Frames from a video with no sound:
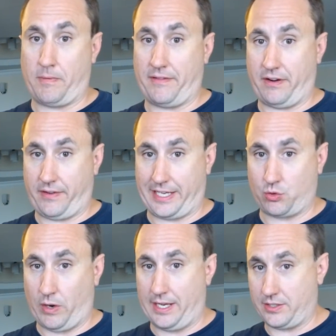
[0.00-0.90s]
even if it gets
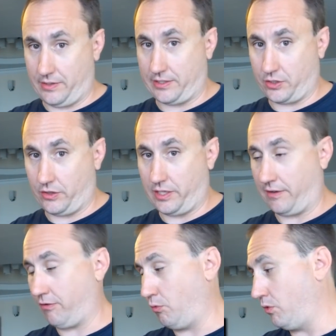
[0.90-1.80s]
wet. So that's a good thing
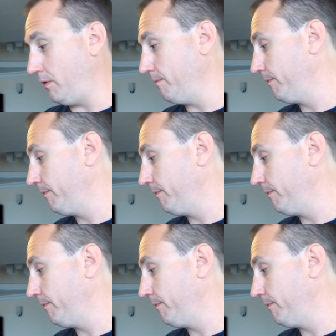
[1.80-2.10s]
for wool.